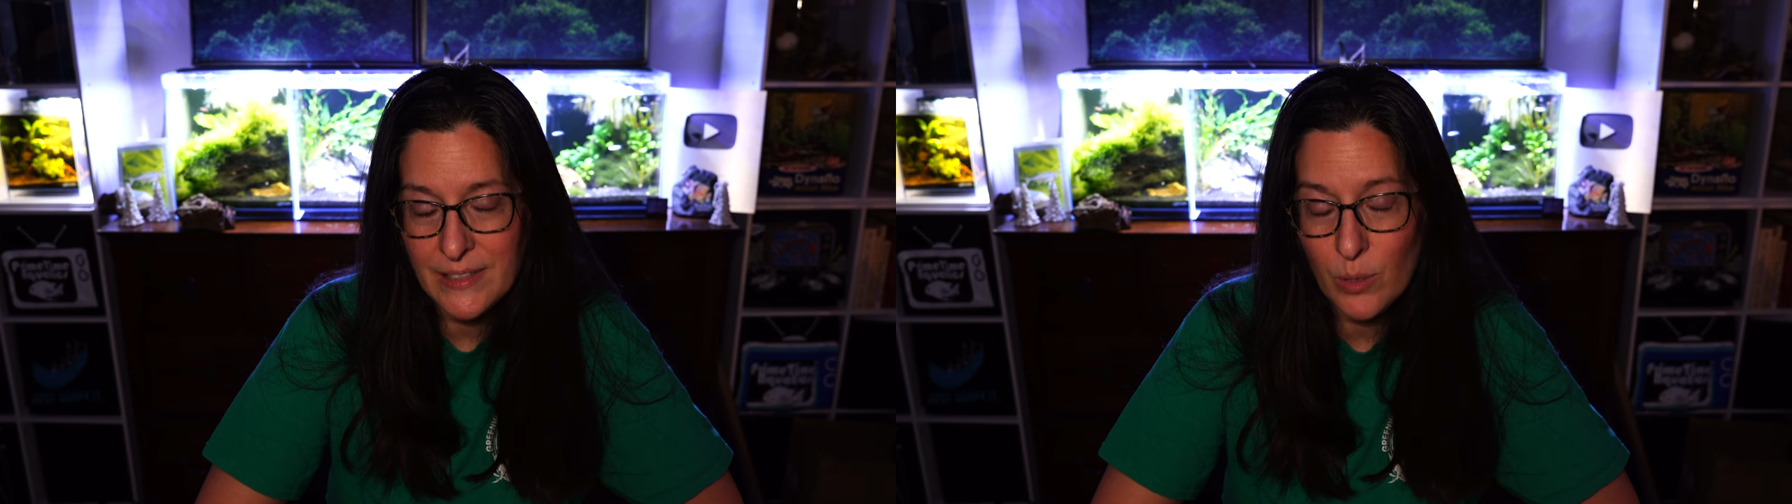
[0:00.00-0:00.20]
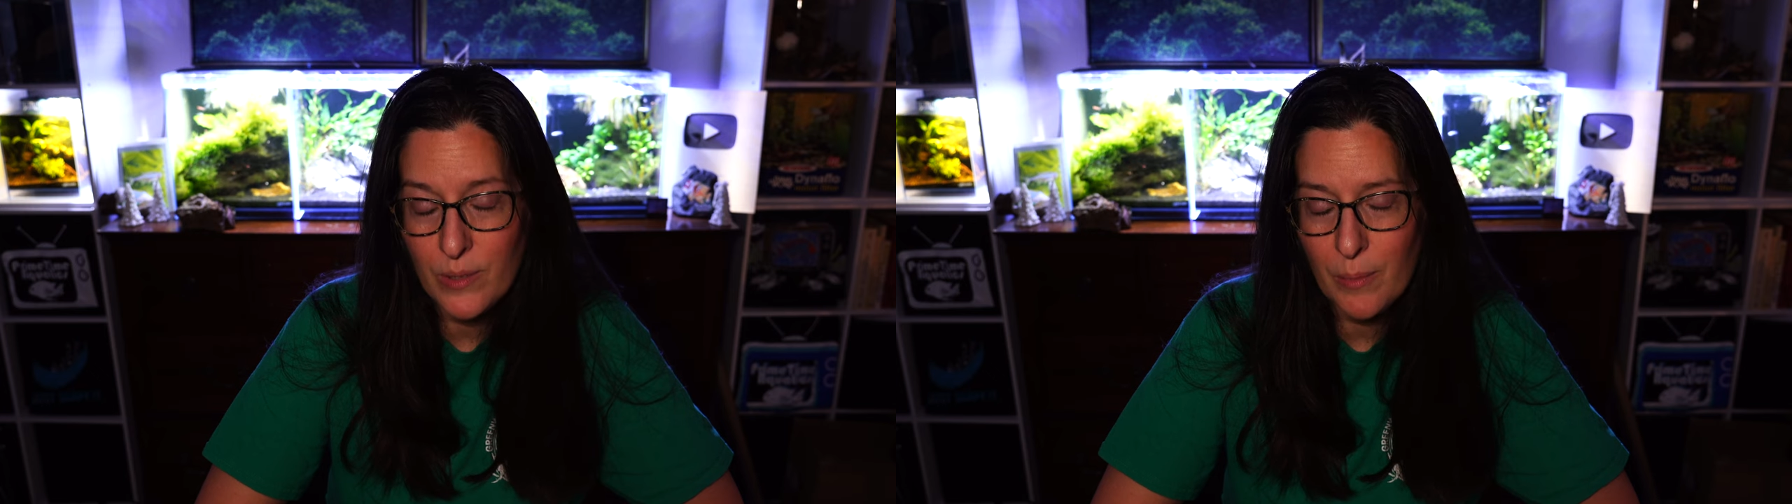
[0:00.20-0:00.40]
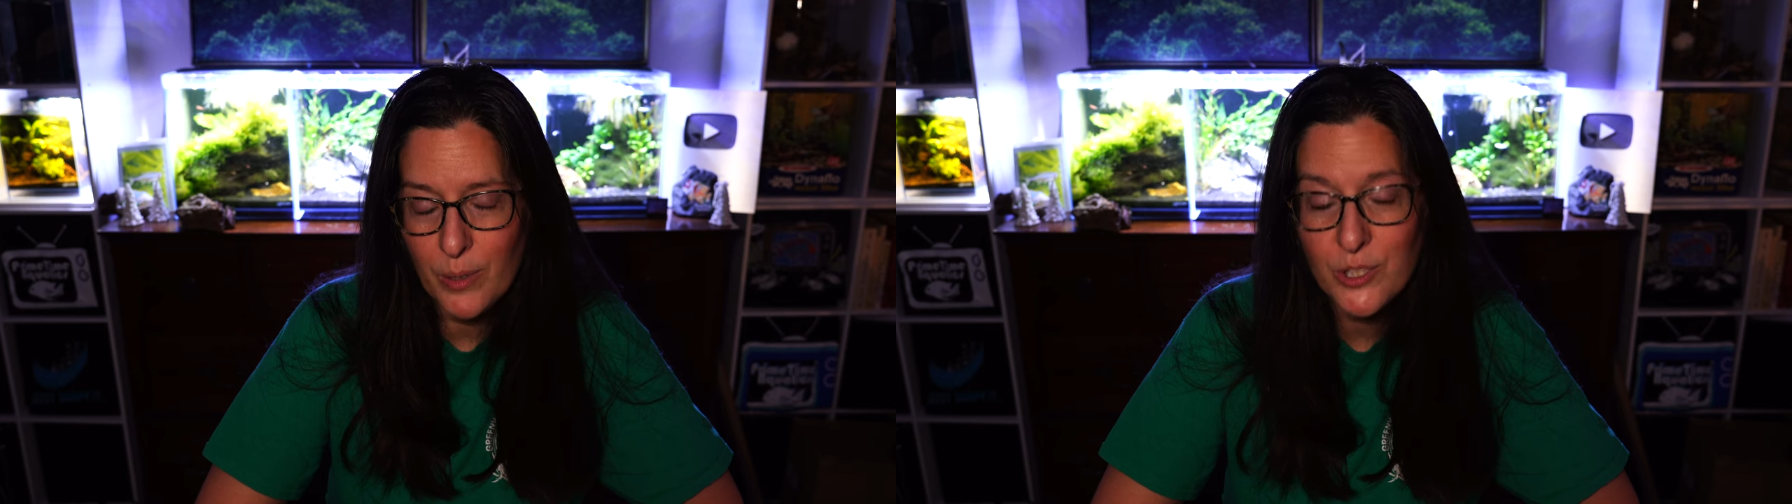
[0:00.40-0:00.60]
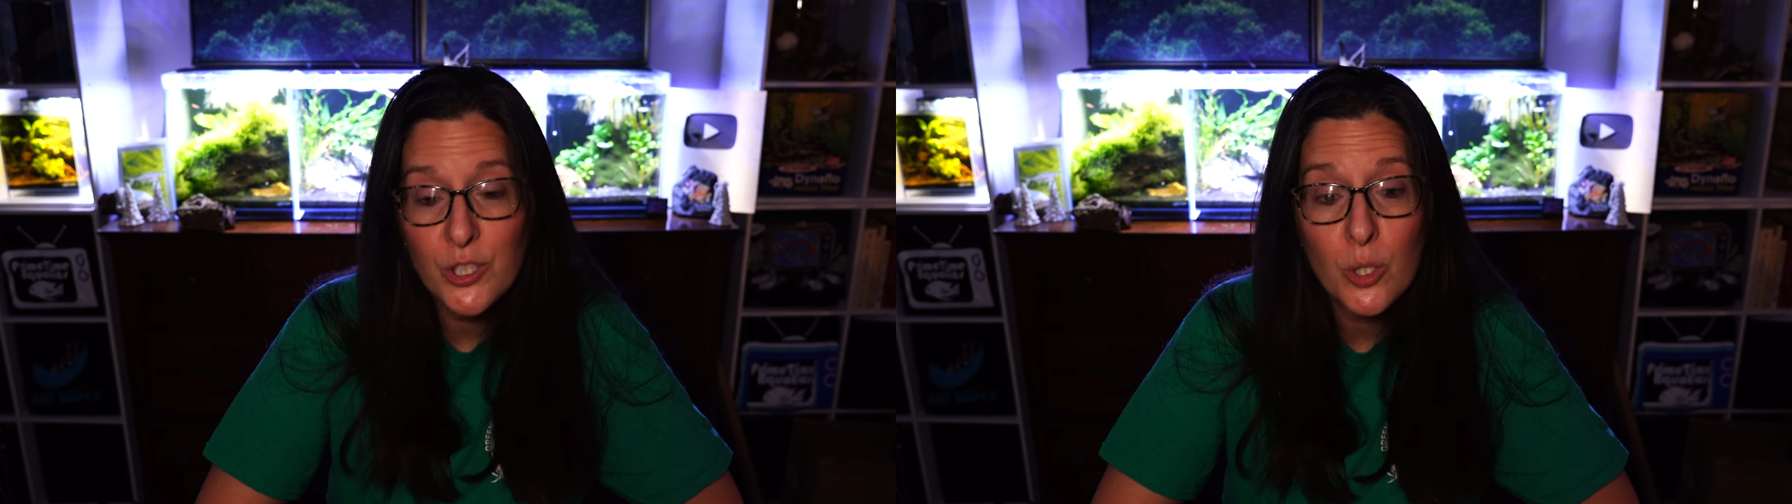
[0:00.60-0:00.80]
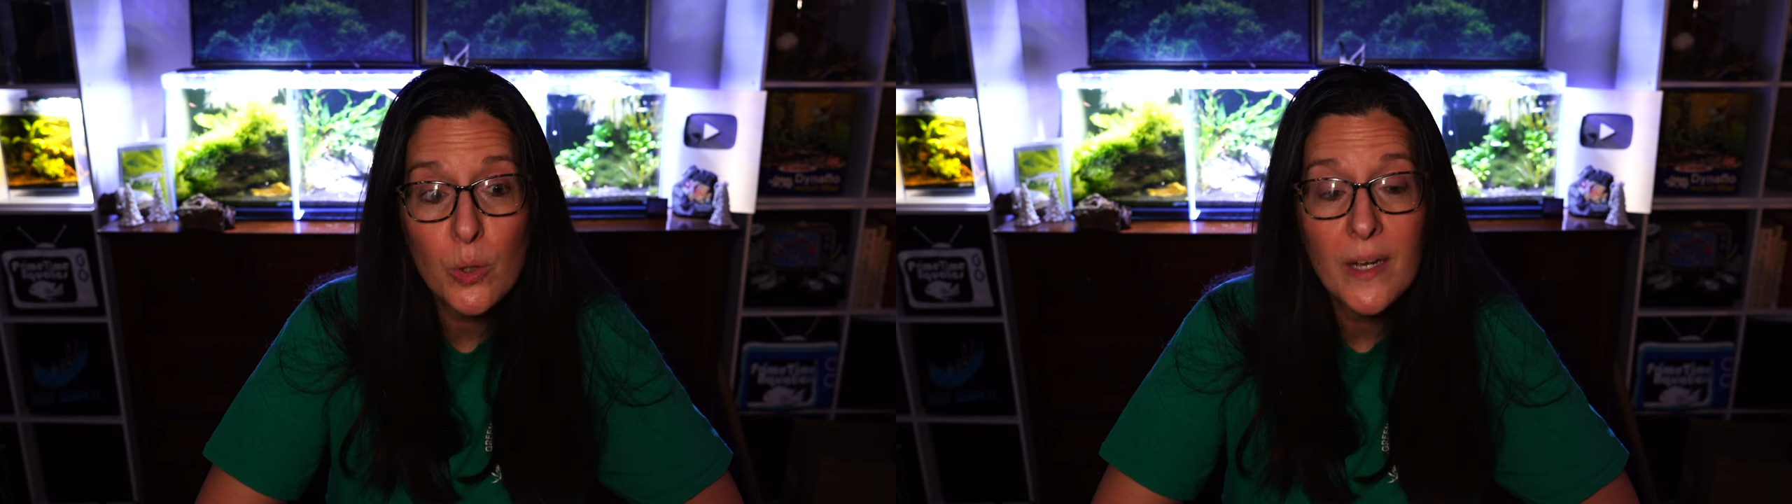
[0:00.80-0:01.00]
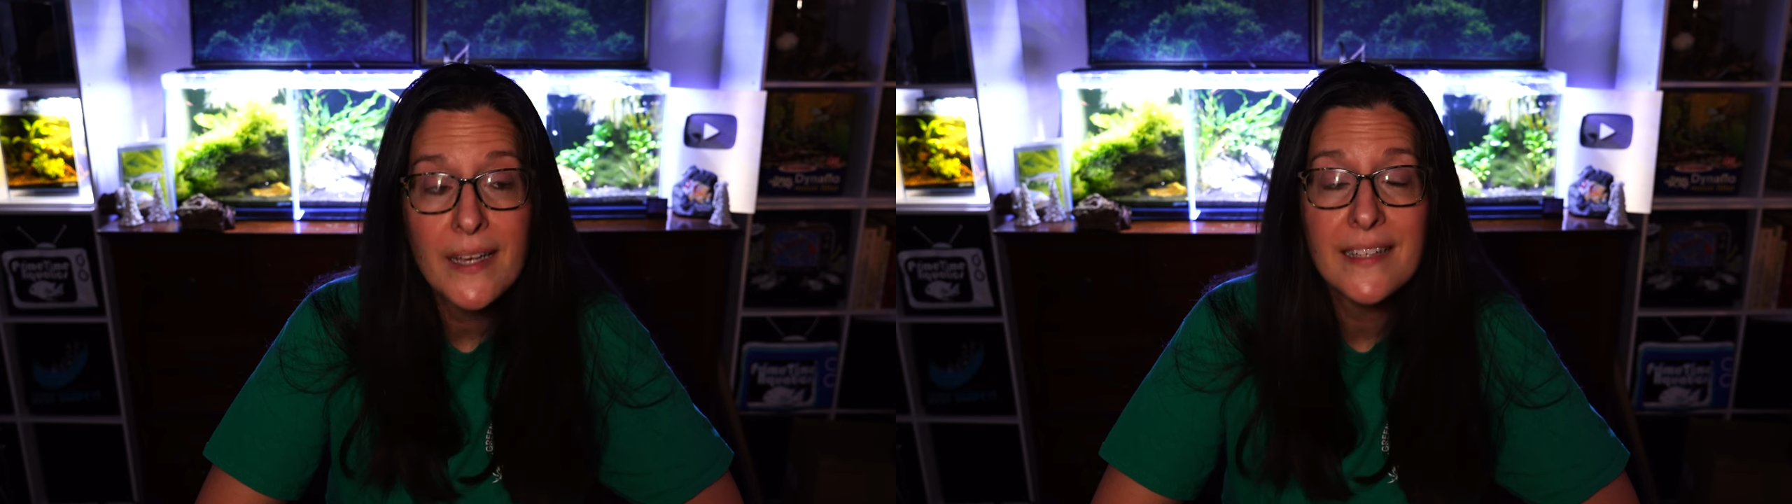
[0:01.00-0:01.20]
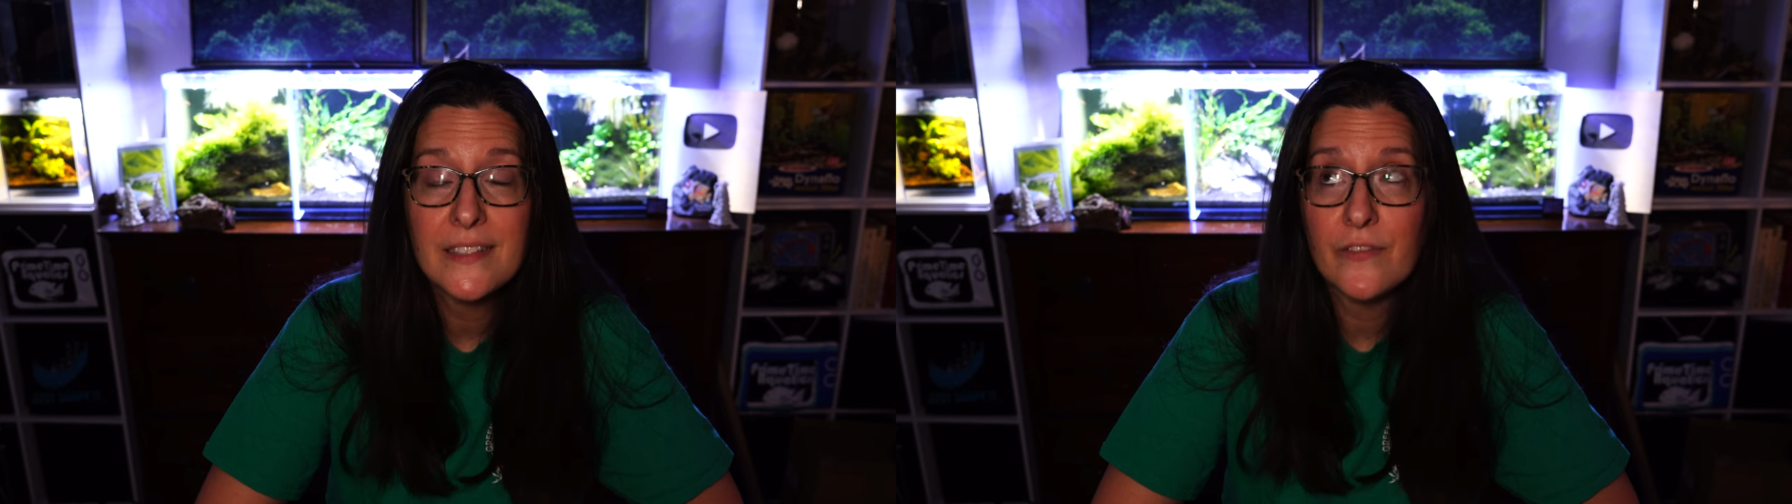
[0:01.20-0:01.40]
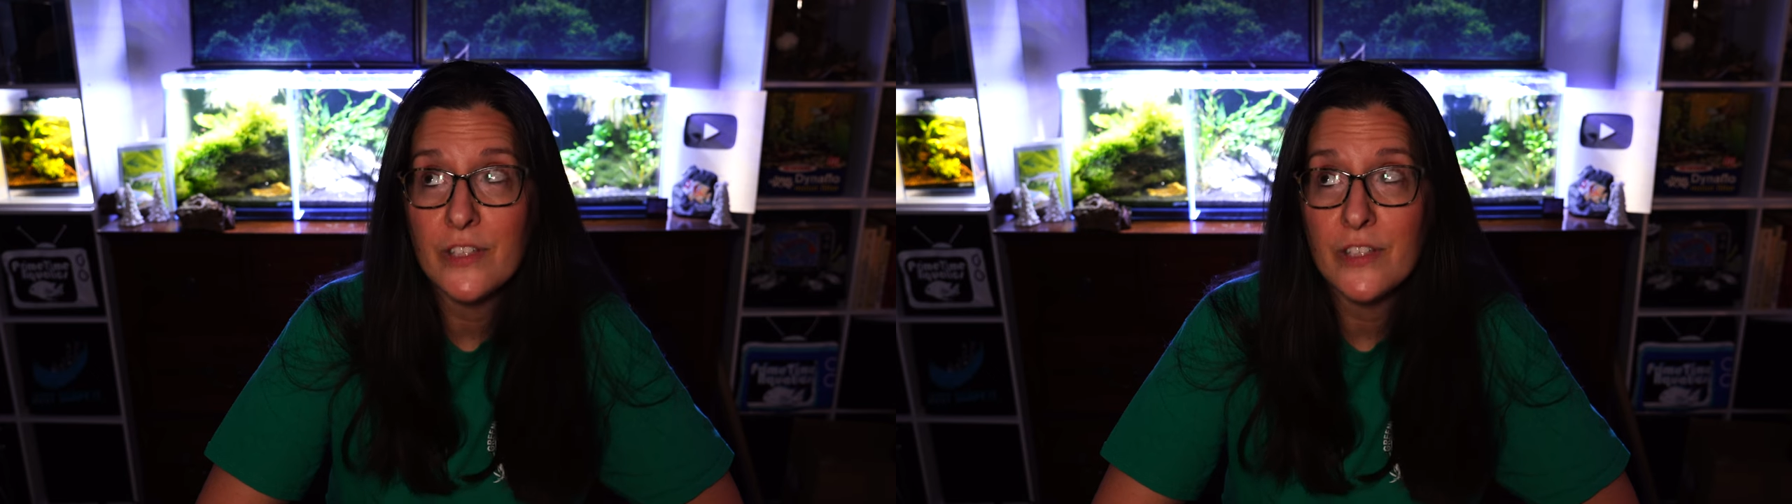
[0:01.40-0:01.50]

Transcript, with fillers: So number 2 is a